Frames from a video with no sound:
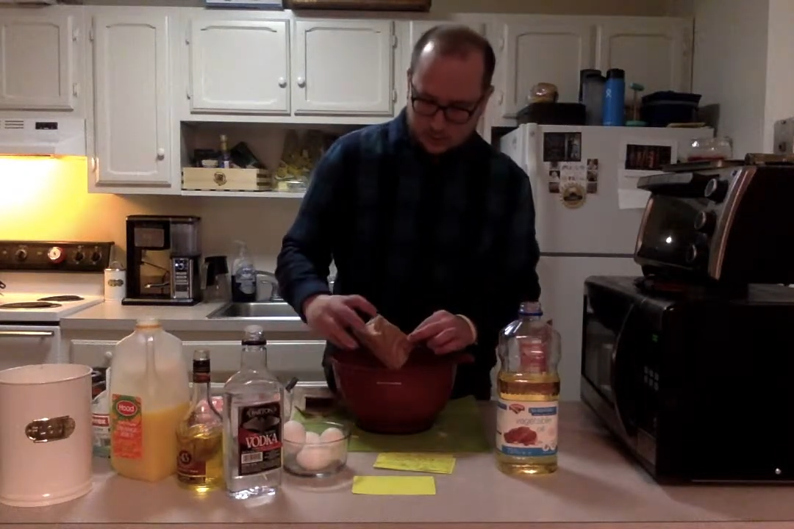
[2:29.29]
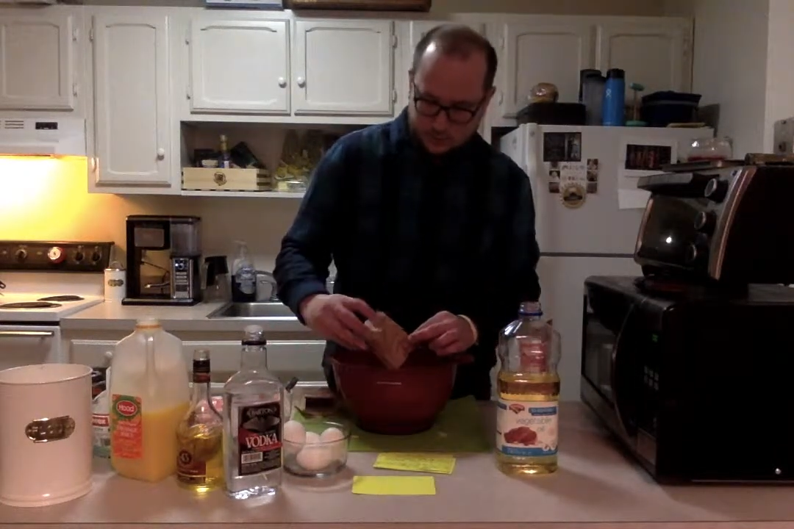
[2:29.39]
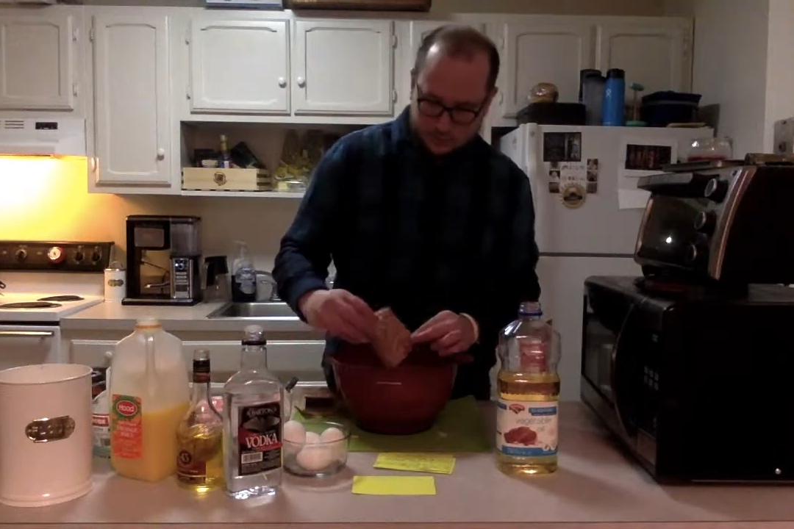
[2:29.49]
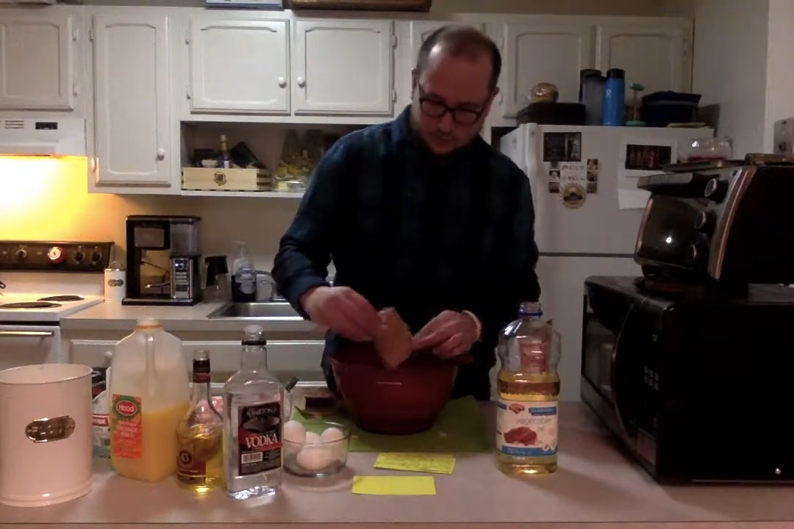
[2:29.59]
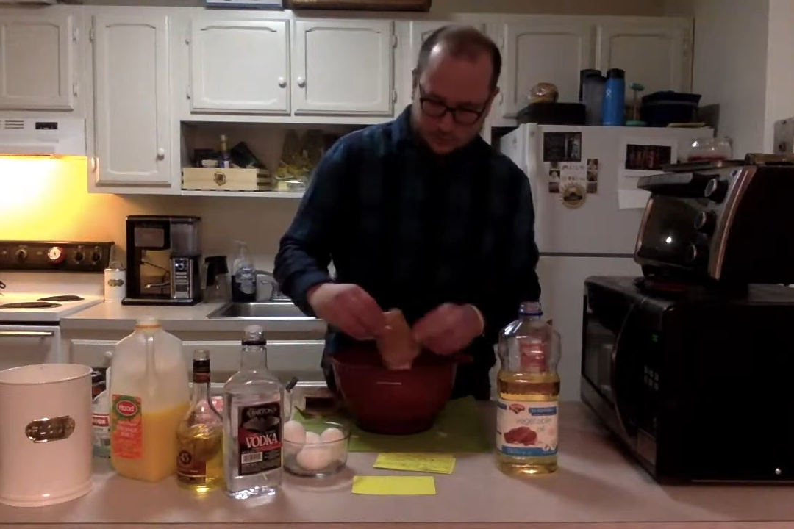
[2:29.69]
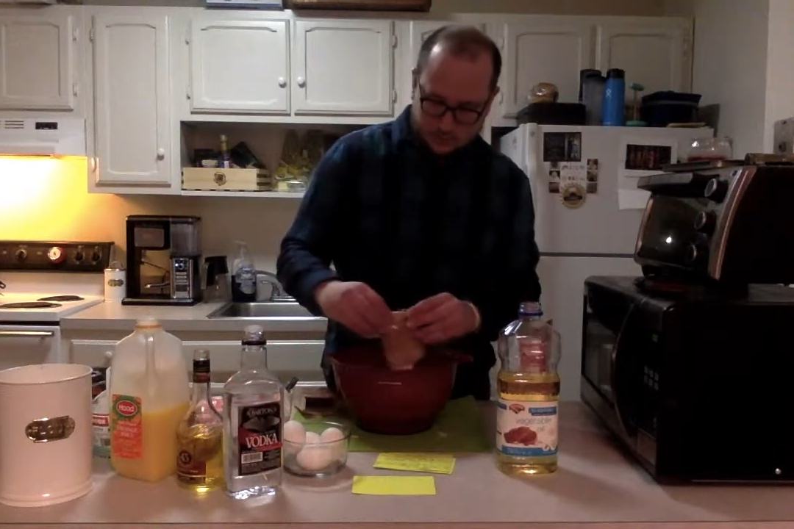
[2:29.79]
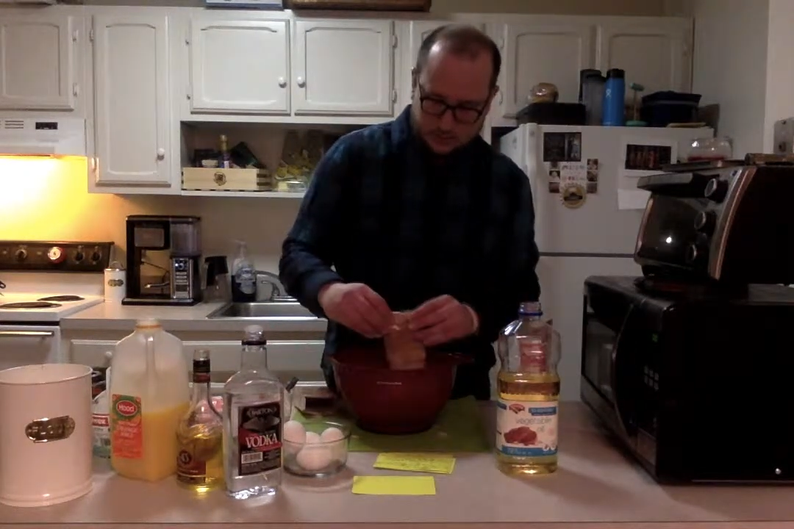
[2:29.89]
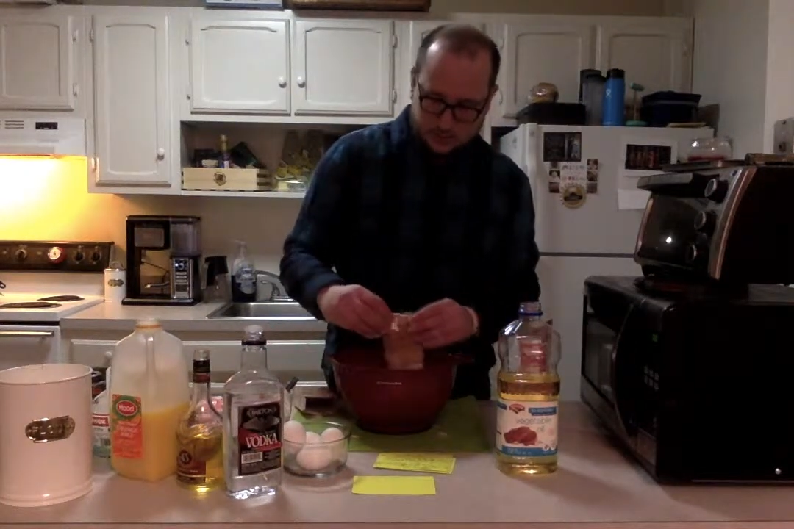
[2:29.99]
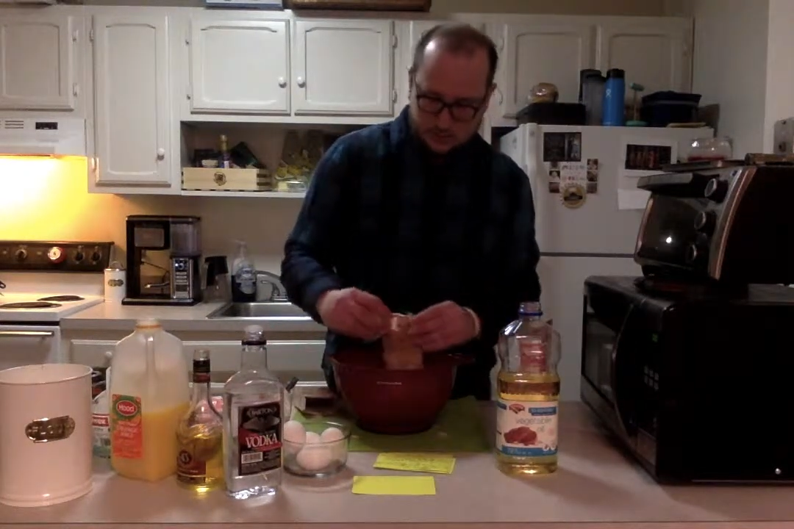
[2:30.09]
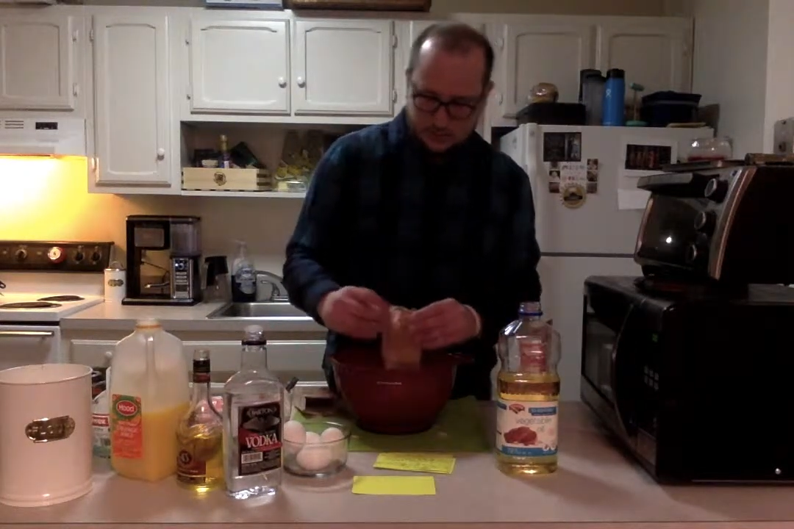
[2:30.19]
Oop, we
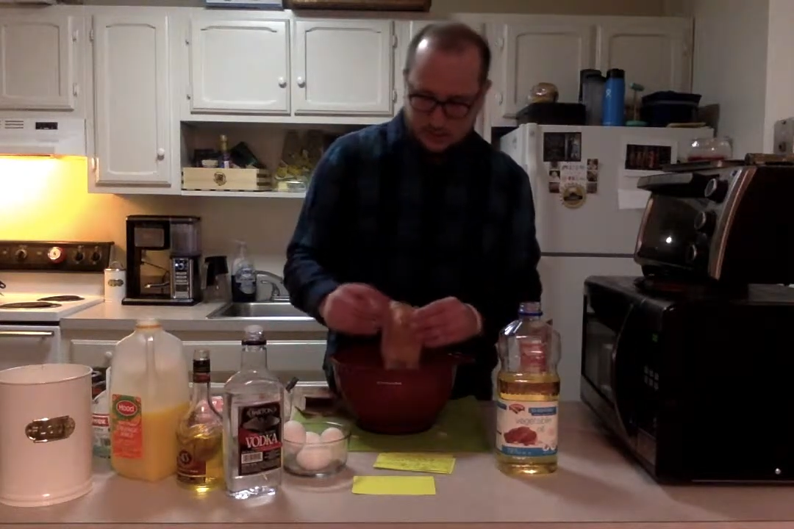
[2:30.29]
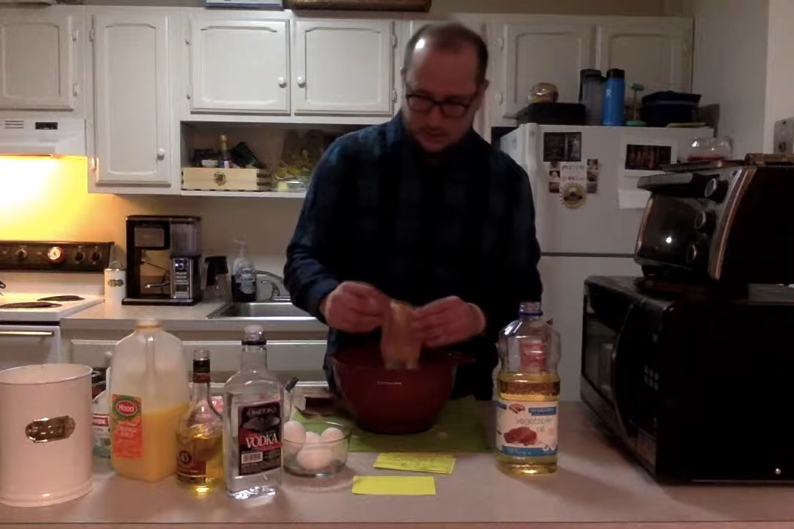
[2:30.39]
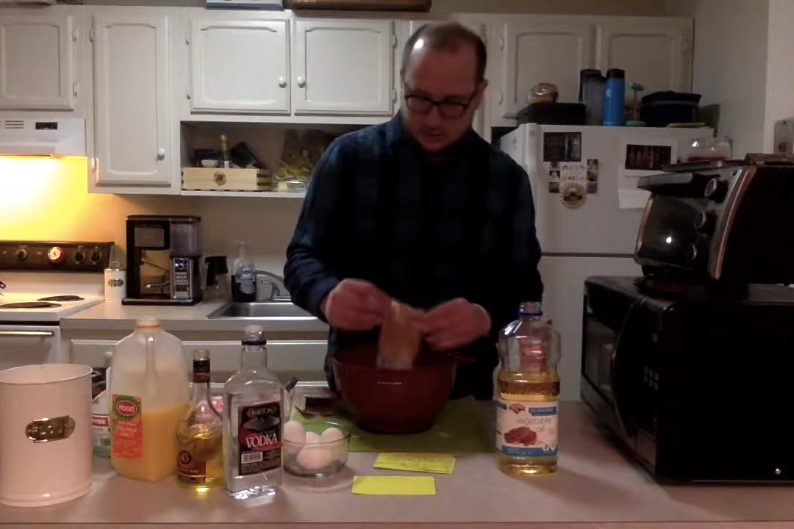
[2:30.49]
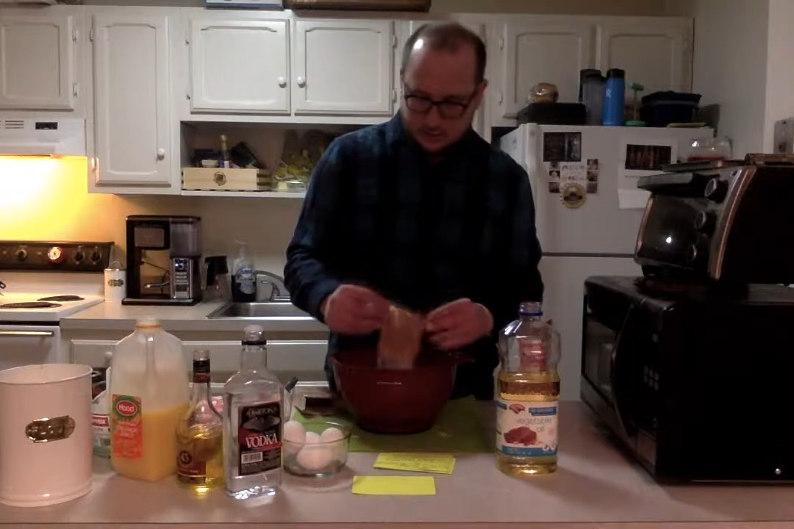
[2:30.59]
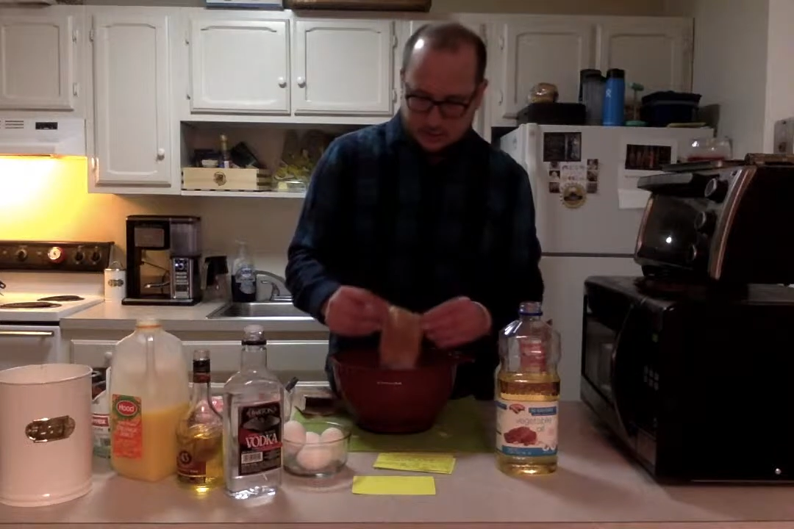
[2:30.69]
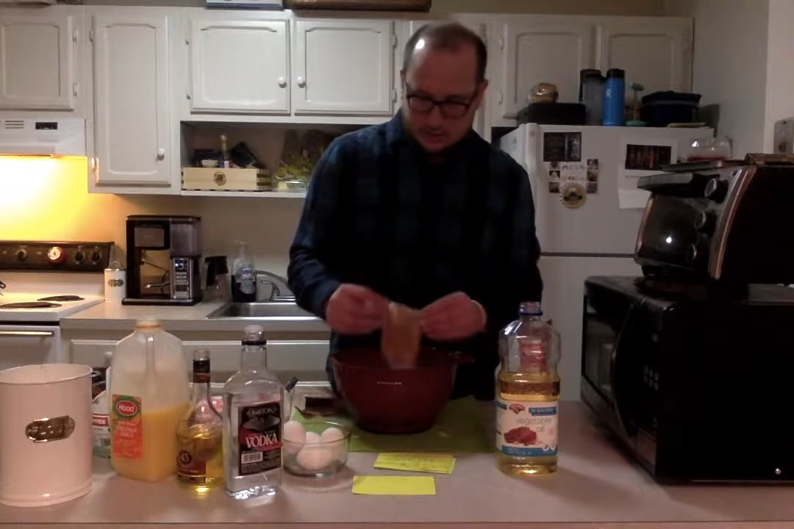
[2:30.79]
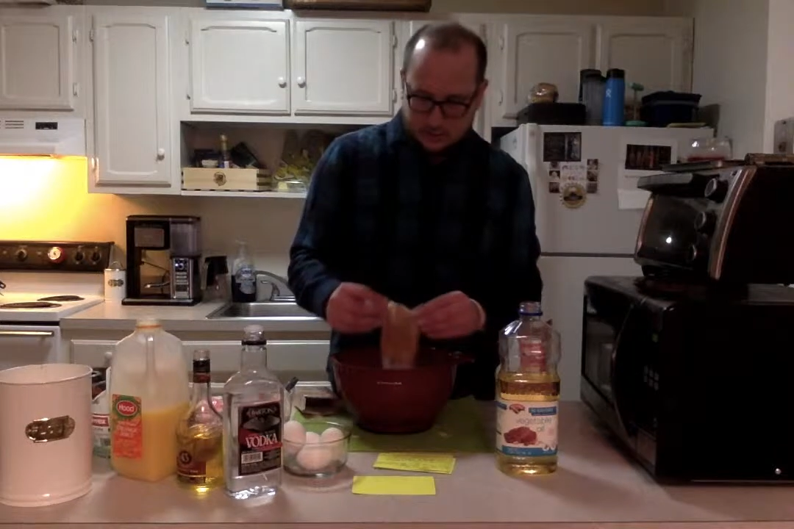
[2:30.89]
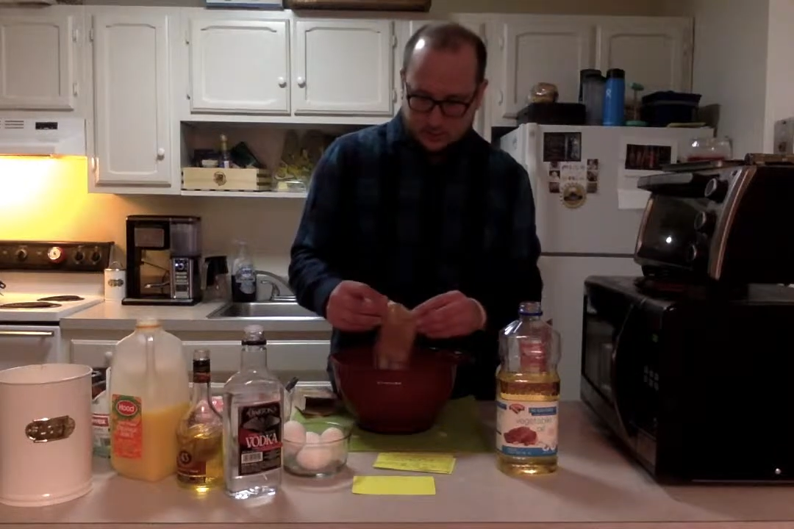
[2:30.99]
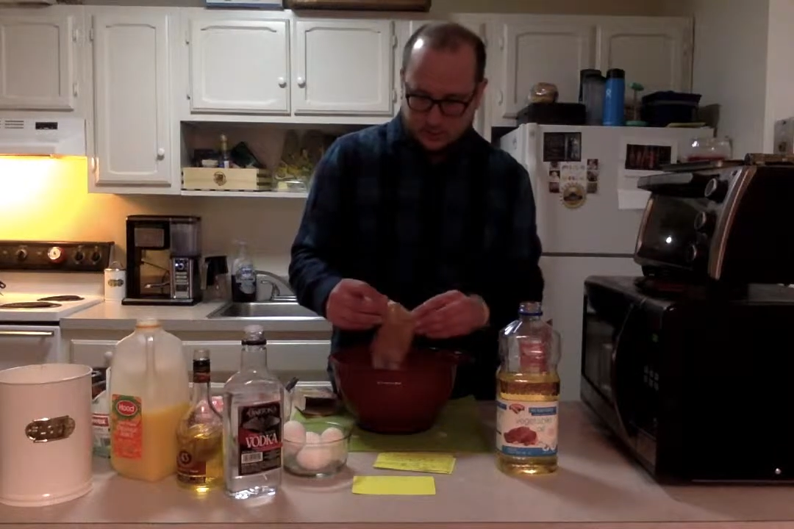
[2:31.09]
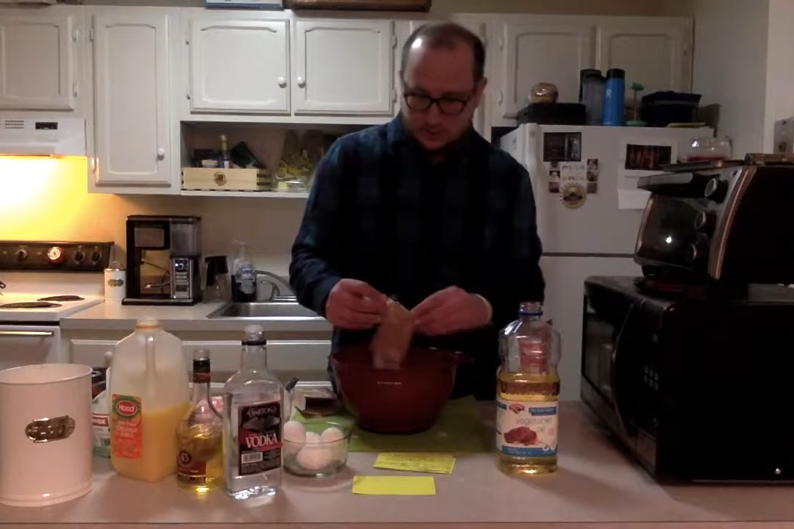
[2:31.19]
got some on the outside,
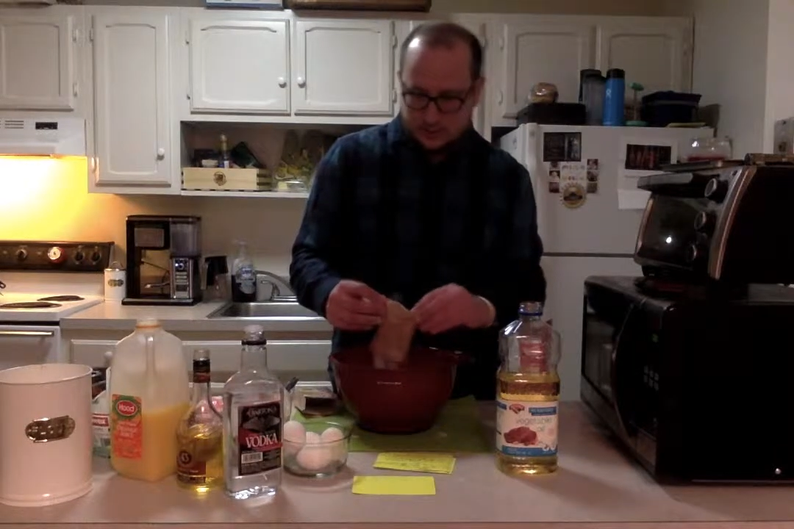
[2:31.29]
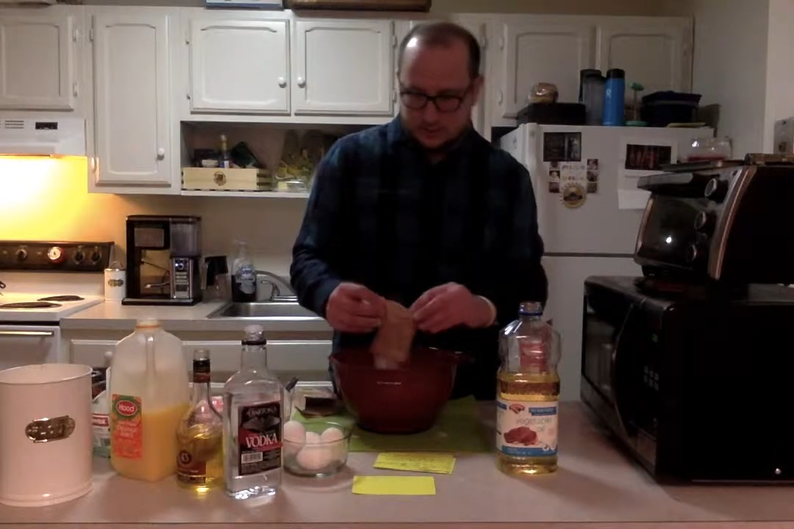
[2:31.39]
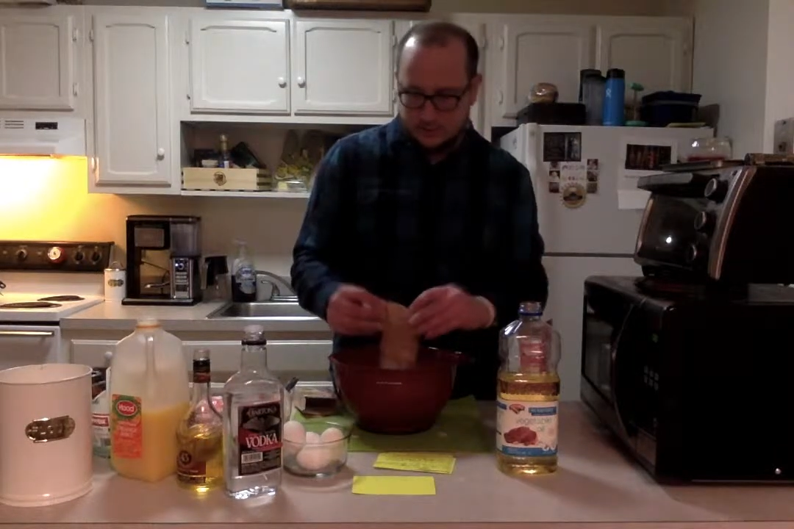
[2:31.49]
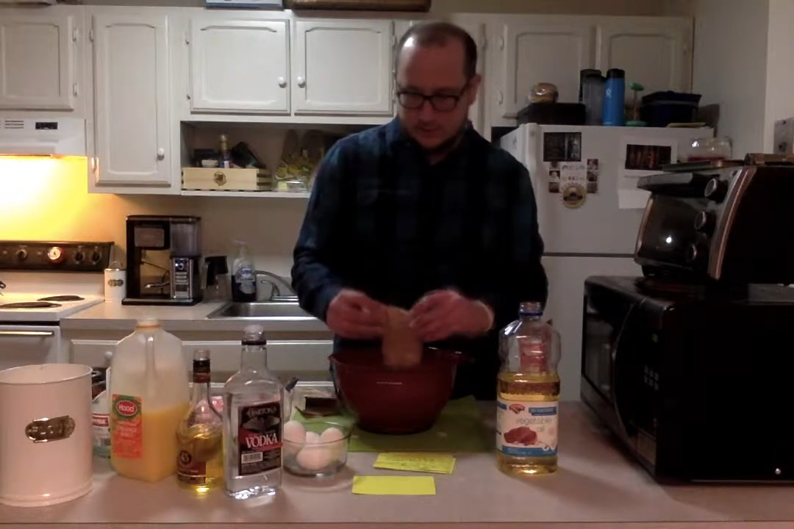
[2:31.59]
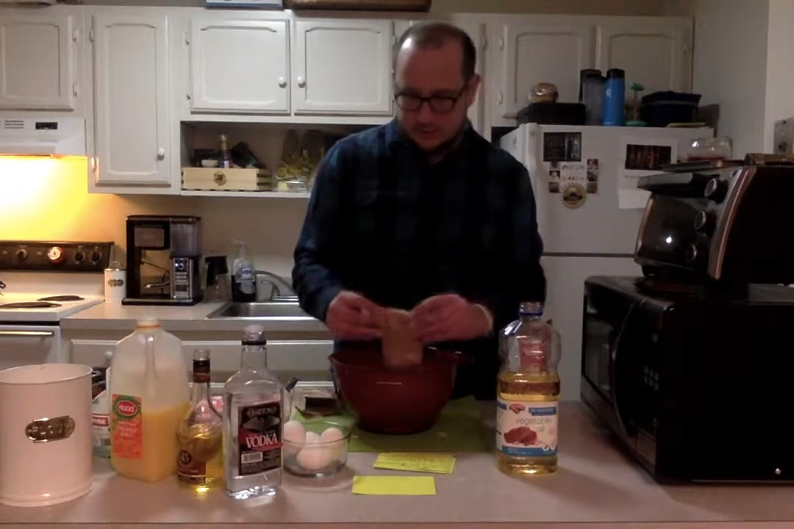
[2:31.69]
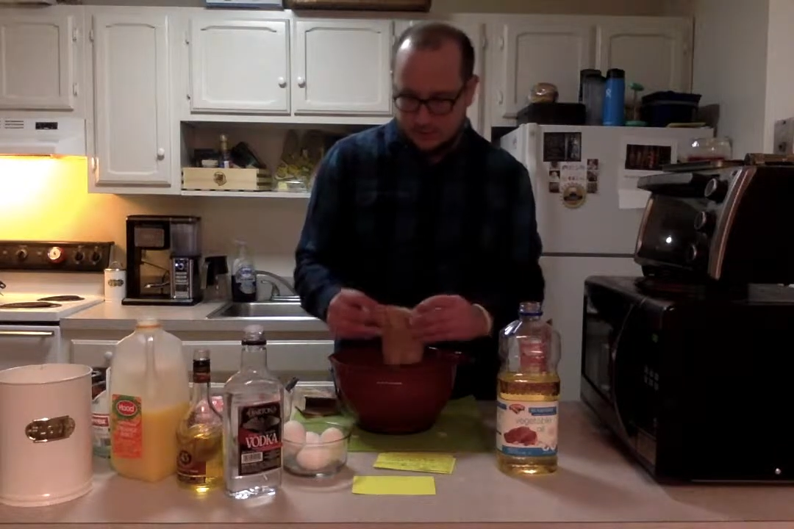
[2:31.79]
so that's fine.